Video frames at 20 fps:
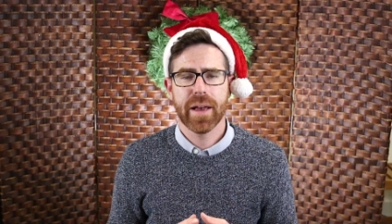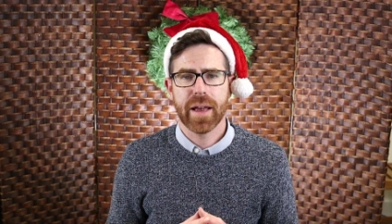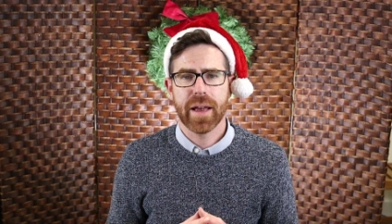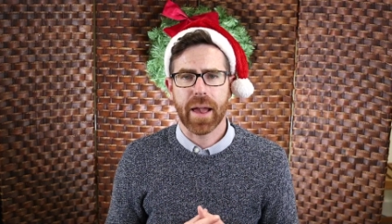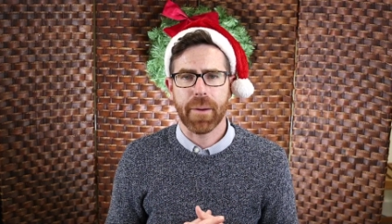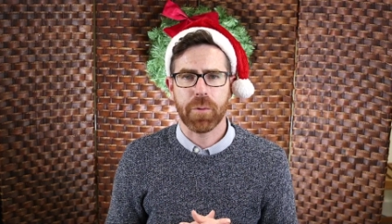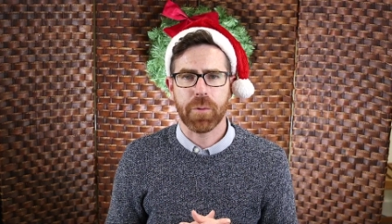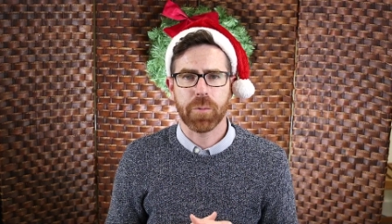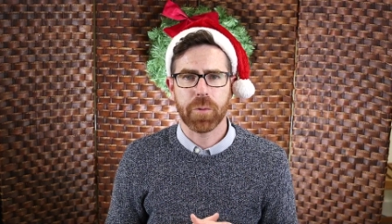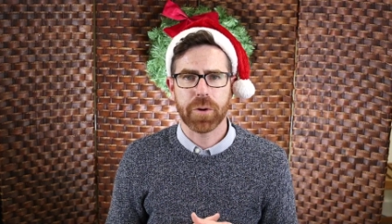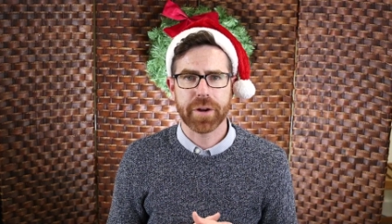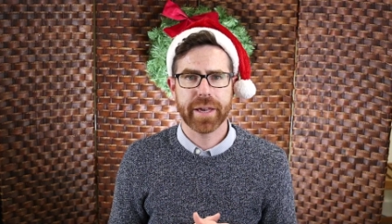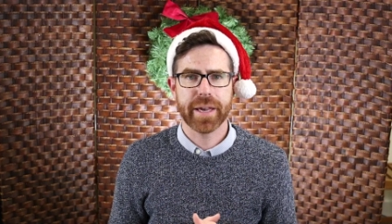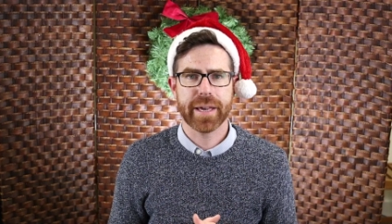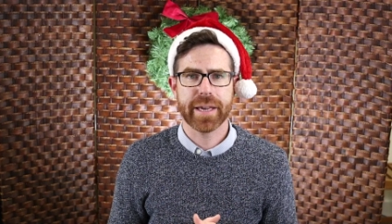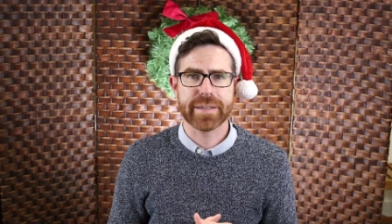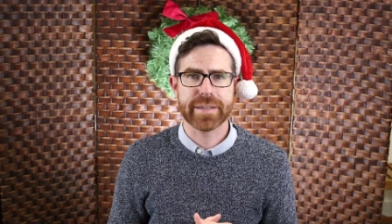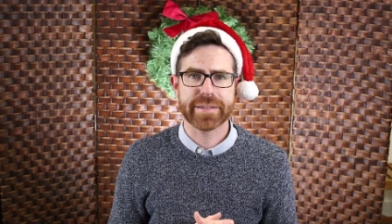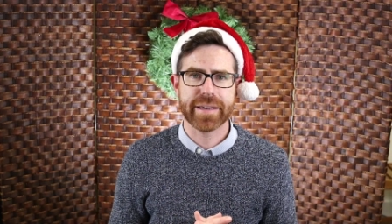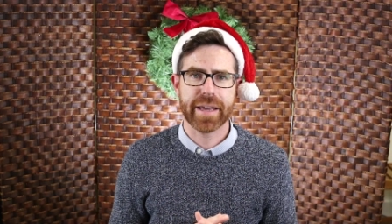And we're
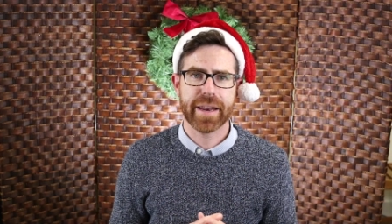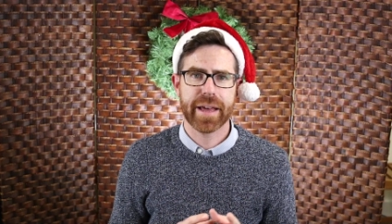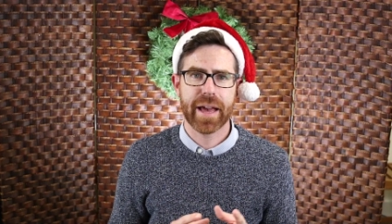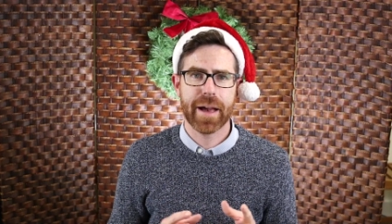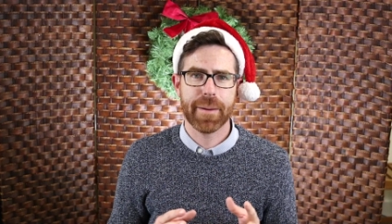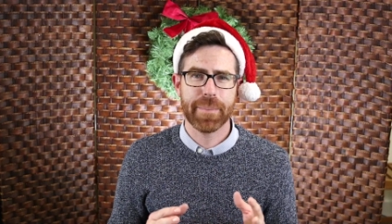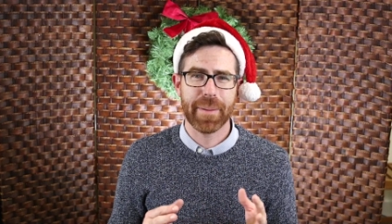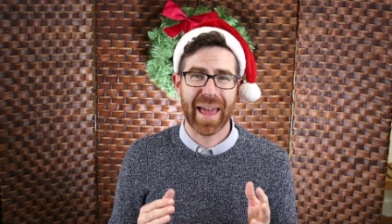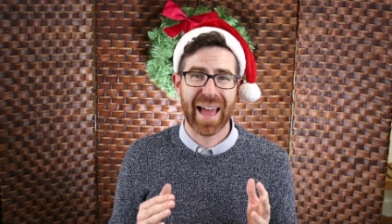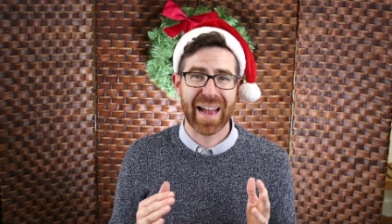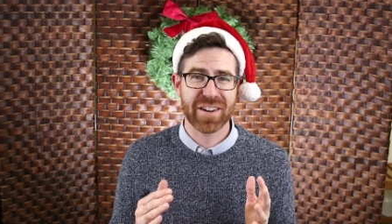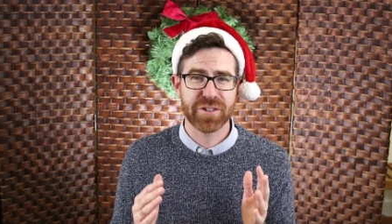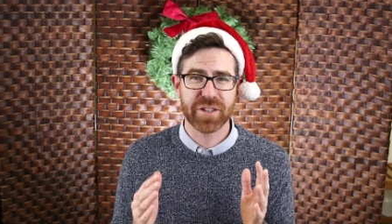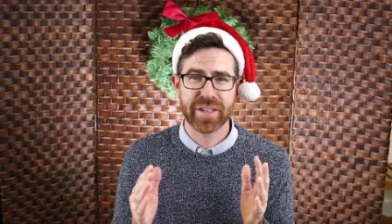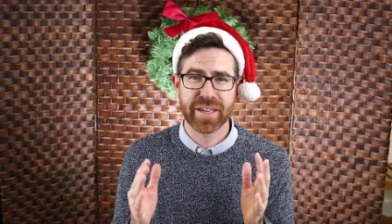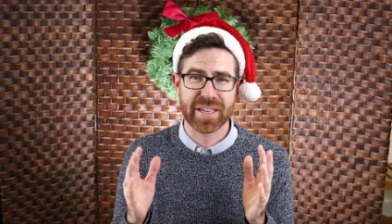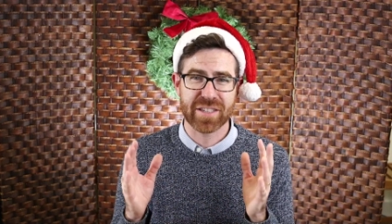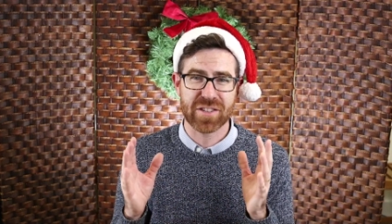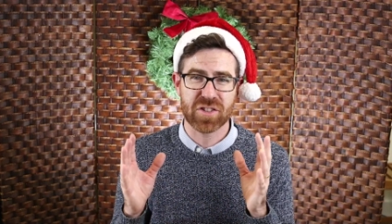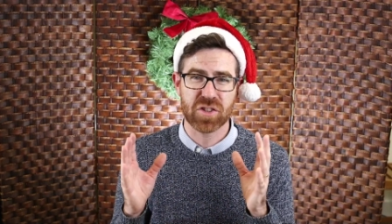working at setting up actually
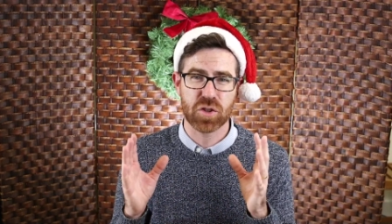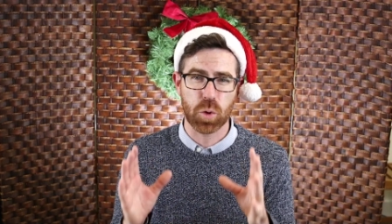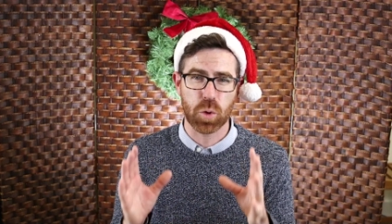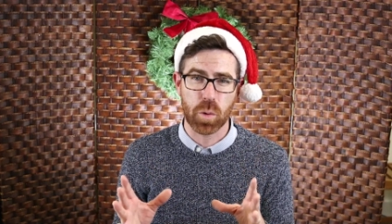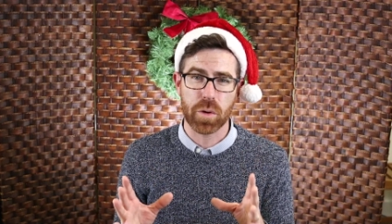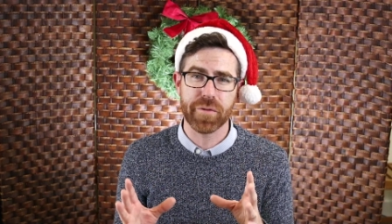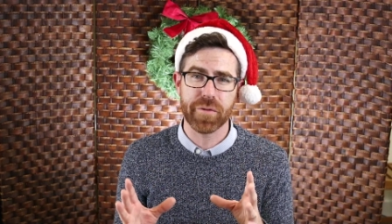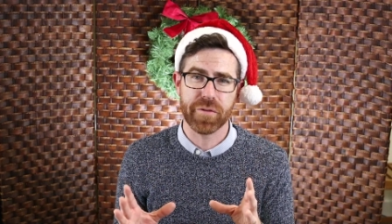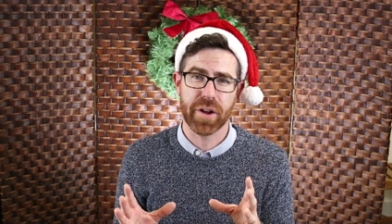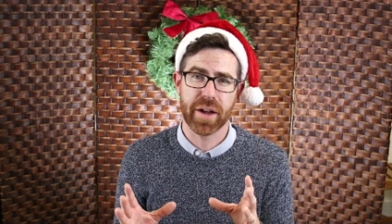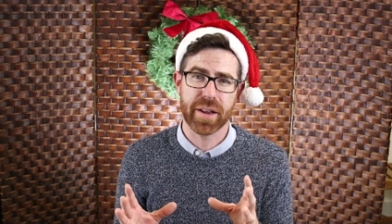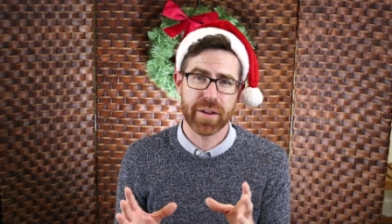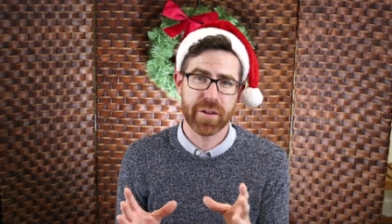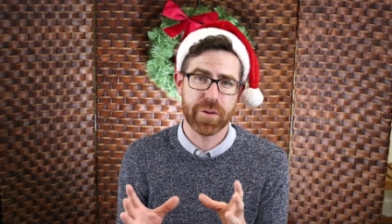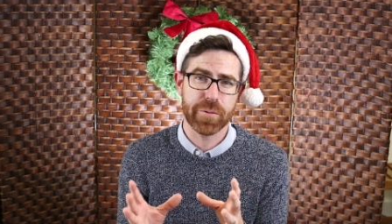like a storefront.